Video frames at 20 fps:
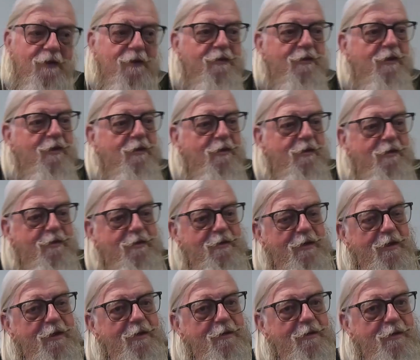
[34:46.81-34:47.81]
Say,
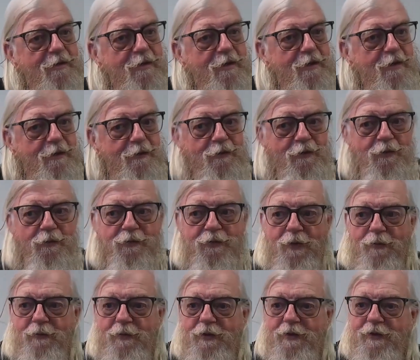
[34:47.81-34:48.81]
say you're in a room
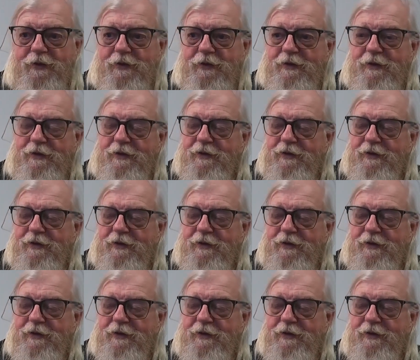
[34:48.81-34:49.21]
somewhere